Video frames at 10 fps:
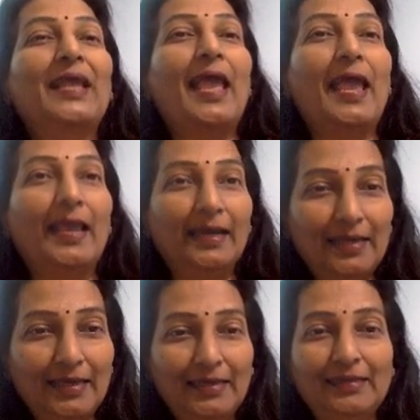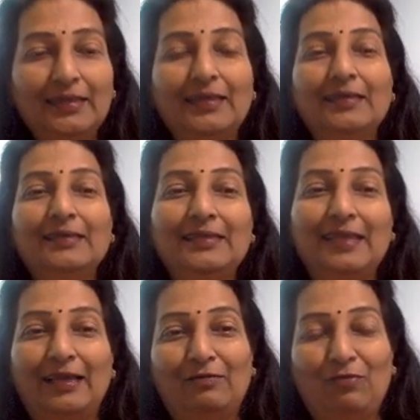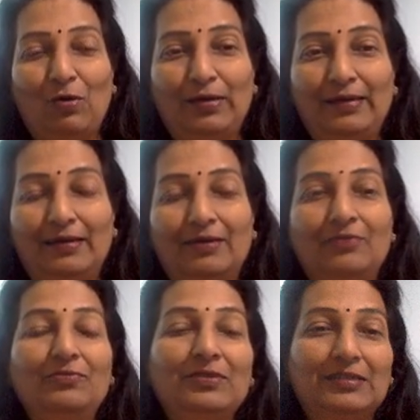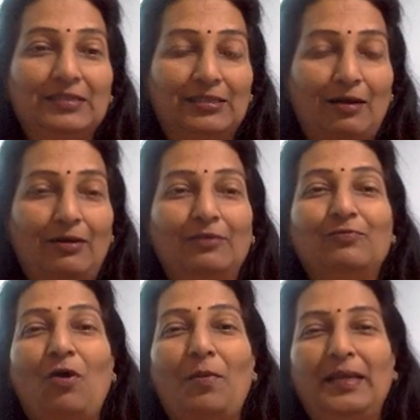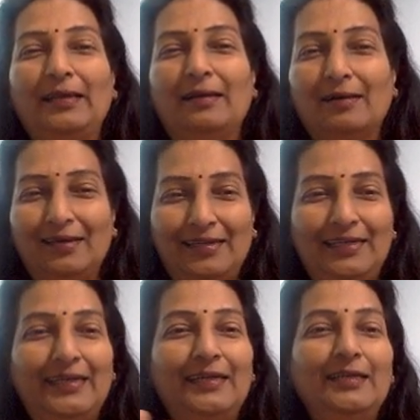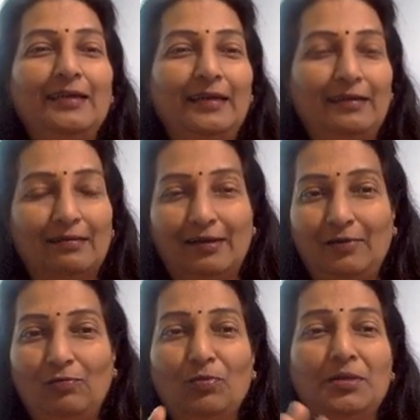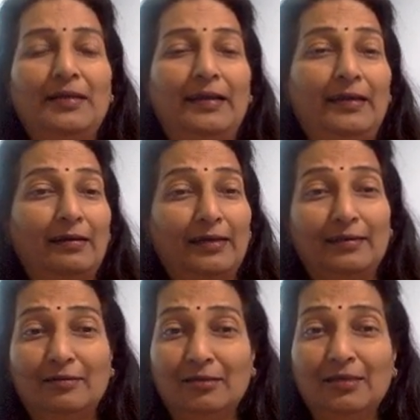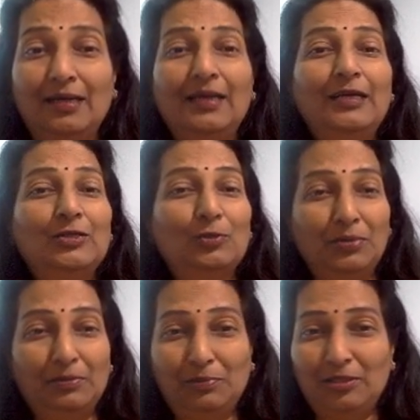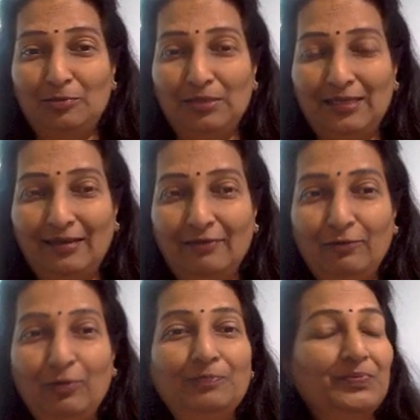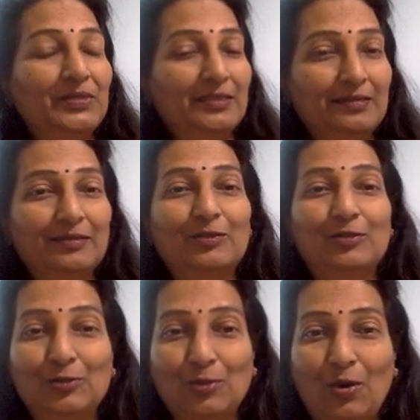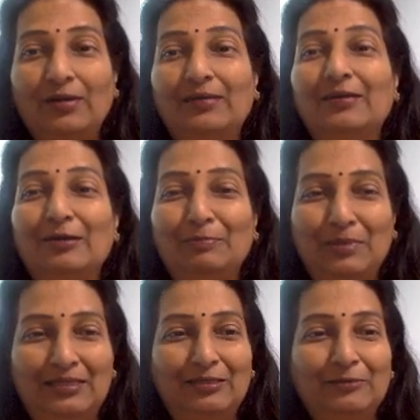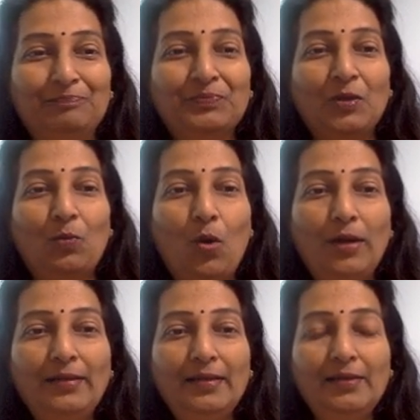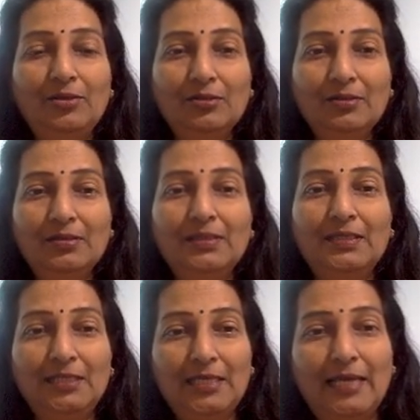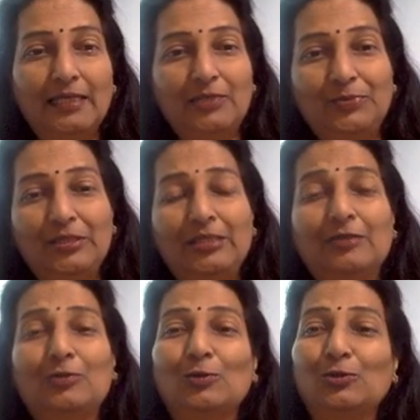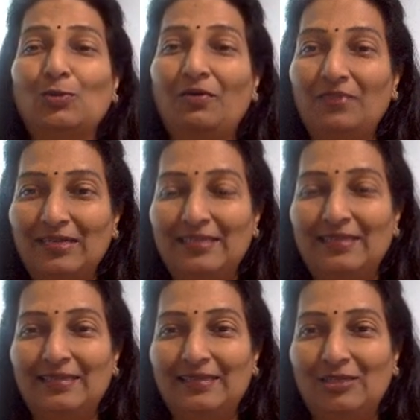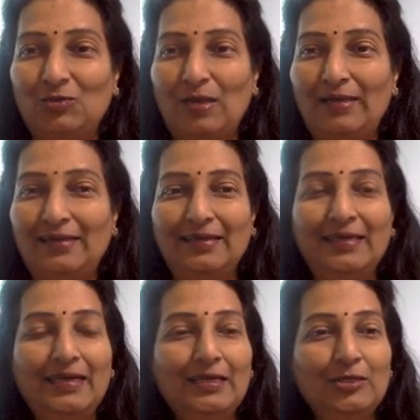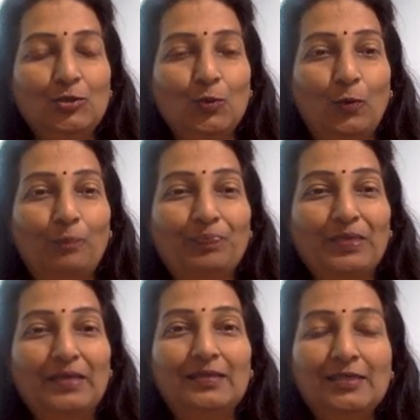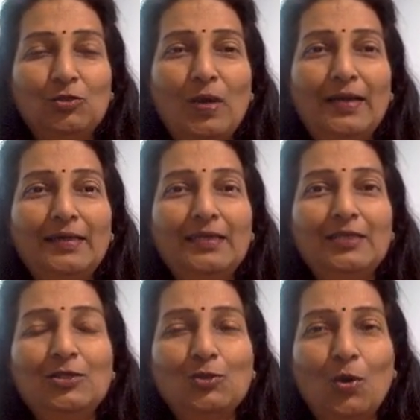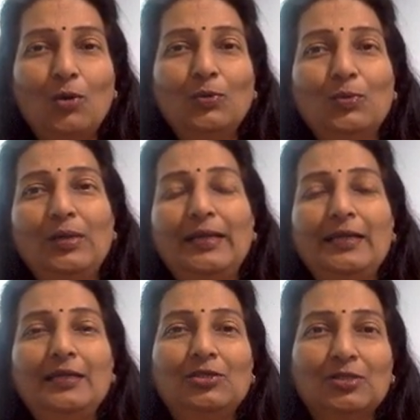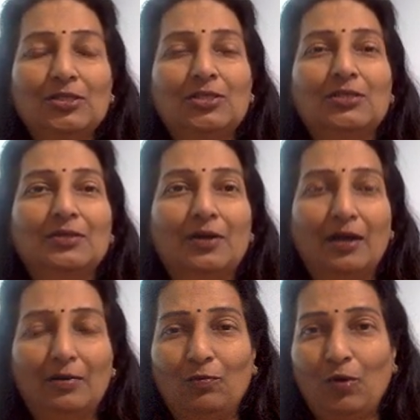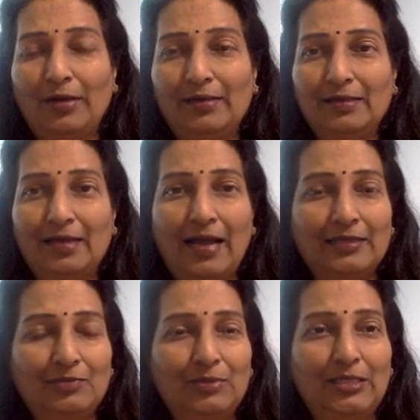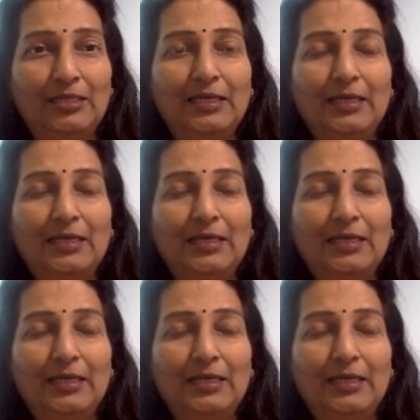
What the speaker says: anything they can fall in love, starting from any ugly lady, any ugly woman, any ugly girl. So please be careful. This is not a myth. What they hear, see, and experience also affects their sexuality. So sexuality is not only just what has been